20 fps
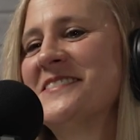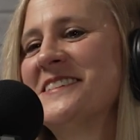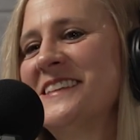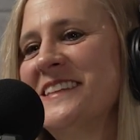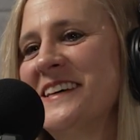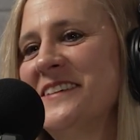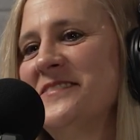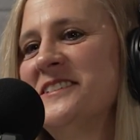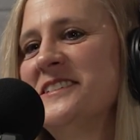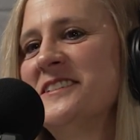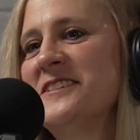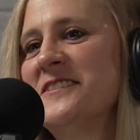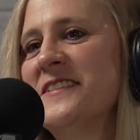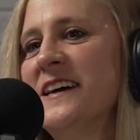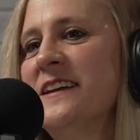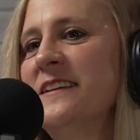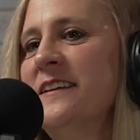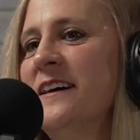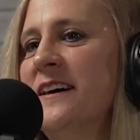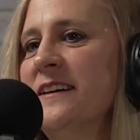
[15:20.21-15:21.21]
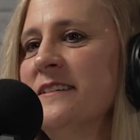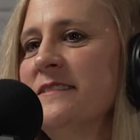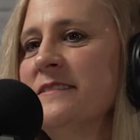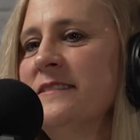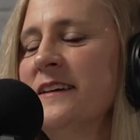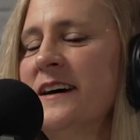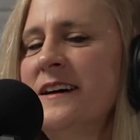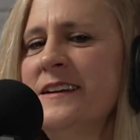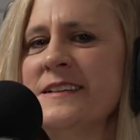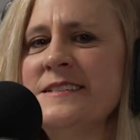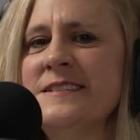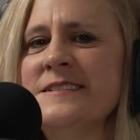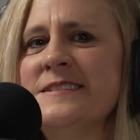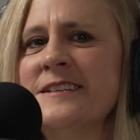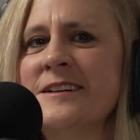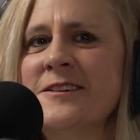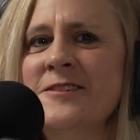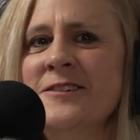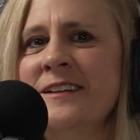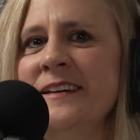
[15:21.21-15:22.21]
Would love to do that. Not
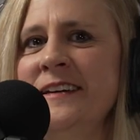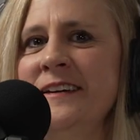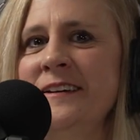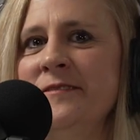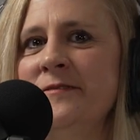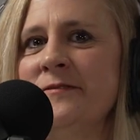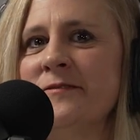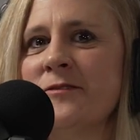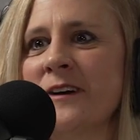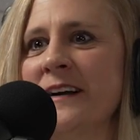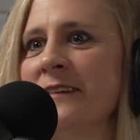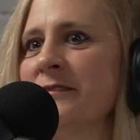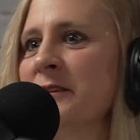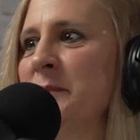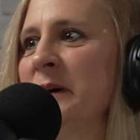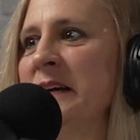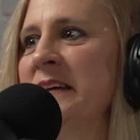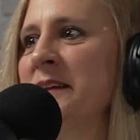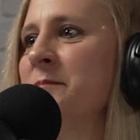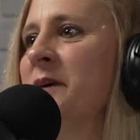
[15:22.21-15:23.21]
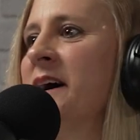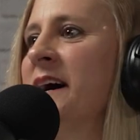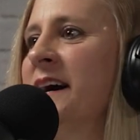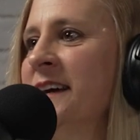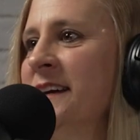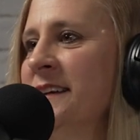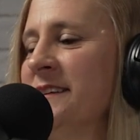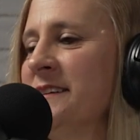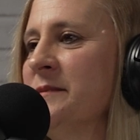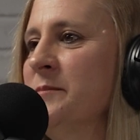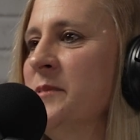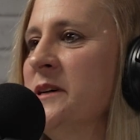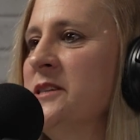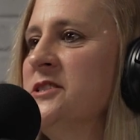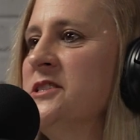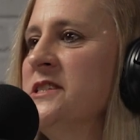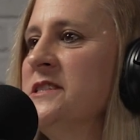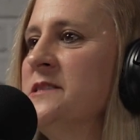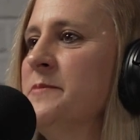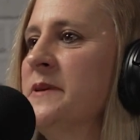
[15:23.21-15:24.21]
necessarily for everybody to buy it,
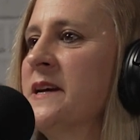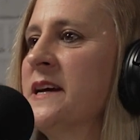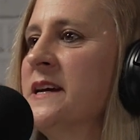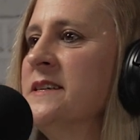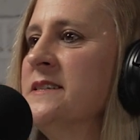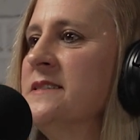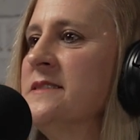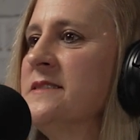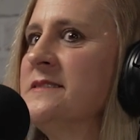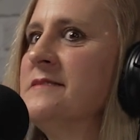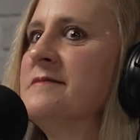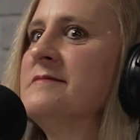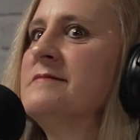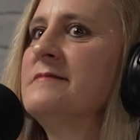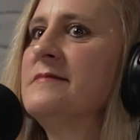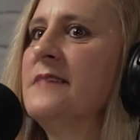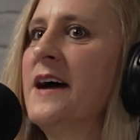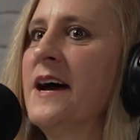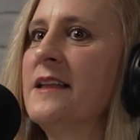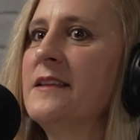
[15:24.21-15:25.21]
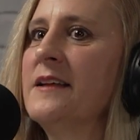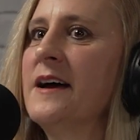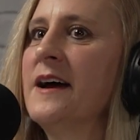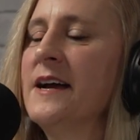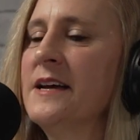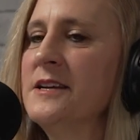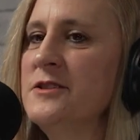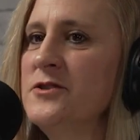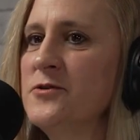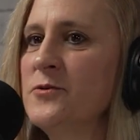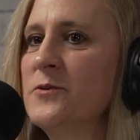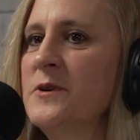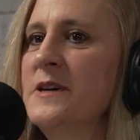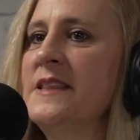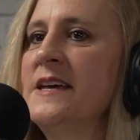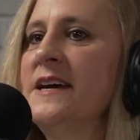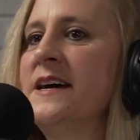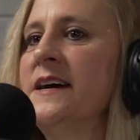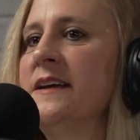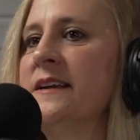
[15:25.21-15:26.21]
but just because I enjoy
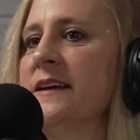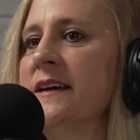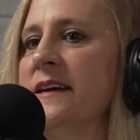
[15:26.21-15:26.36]
that.